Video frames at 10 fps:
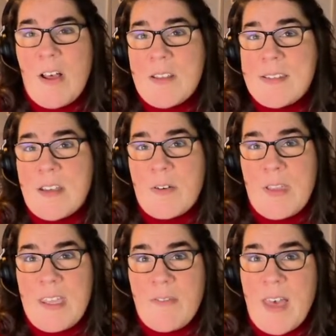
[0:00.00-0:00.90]
Also,
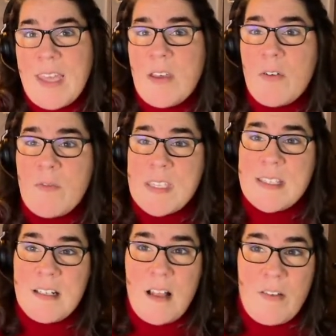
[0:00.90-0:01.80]
if I go
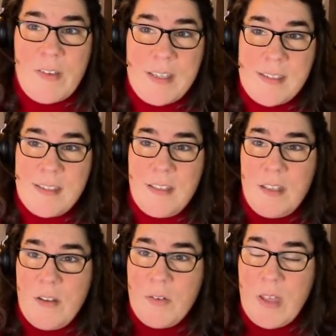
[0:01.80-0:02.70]
visit an office,
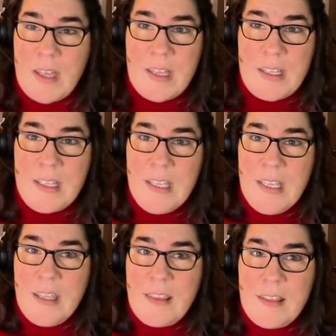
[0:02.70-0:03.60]

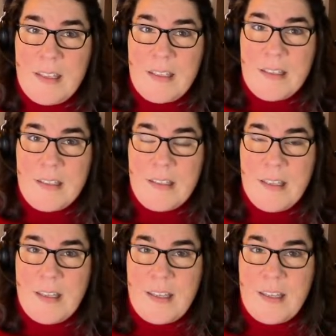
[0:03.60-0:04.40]
the